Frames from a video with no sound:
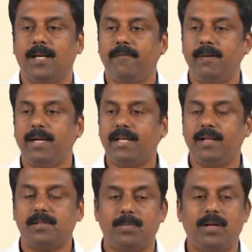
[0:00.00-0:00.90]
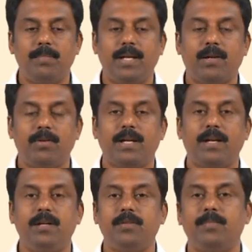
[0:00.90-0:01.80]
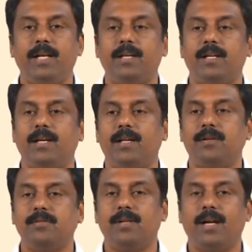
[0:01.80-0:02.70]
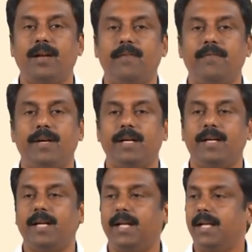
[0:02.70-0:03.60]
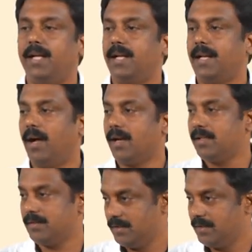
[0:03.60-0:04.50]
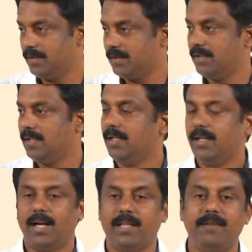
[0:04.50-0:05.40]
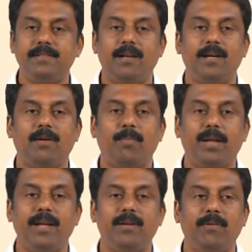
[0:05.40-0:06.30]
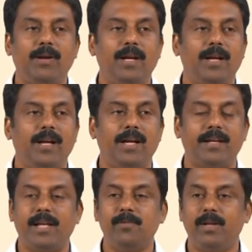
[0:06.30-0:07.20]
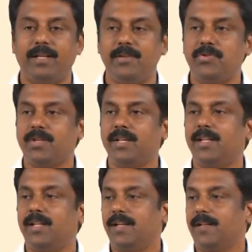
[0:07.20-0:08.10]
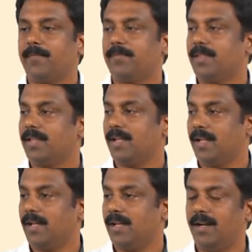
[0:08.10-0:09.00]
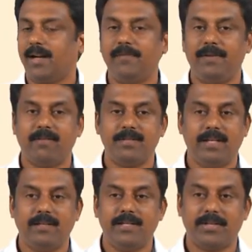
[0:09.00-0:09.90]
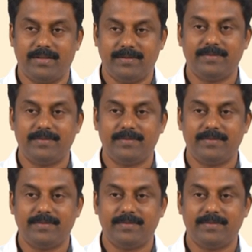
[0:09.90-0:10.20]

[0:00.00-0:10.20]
And we maintain a small background current to main uh, to have uh, uh an arc otherwise you will have to apply uh, an high voltage or high frequency ignition